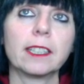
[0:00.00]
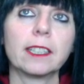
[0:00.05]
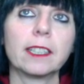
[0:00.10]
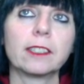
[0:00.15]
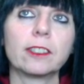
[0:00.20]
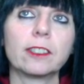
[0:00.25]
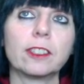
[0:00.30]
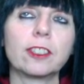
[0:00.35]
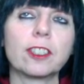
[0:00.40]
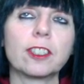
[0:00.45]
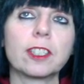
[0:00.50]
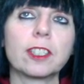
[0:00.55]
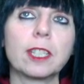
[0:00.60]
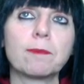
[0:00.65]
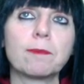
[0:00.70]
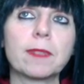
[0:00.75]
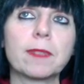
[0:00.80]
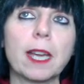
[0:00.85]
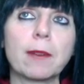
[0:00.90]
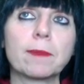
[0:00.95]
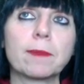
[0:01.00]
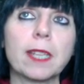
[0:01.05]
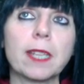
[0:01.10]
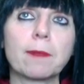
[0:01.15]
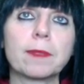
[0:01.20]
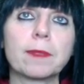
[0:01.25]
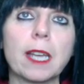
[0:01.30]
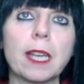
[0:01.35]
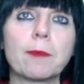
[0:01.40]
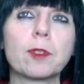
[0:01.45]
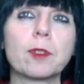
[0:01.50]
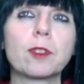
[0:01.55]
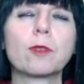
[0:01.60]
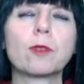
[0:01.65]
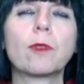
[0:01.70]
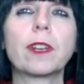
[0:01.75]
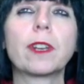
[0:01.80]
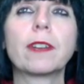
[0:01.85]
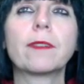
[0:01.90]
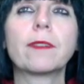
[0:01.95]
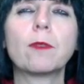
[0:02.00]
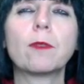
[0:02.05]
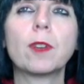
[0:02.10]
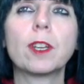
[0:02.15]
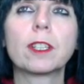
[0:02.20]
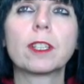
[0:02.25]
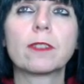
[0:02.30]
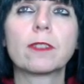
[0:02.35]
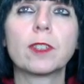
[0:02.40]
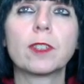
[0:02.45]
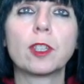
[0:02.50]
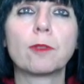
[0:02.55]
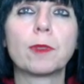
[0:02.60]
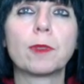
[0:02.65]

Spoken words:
So you just keep tap, tap, tapping. So whatever works for you,